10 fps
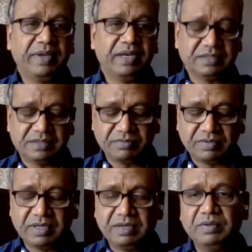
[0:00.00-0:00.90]
parents
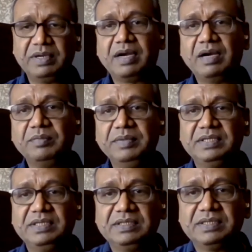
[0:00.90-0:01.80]
of girl will try to
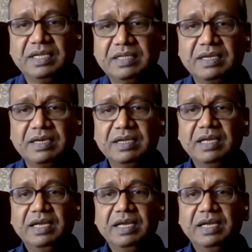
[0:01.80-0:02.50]
meet each other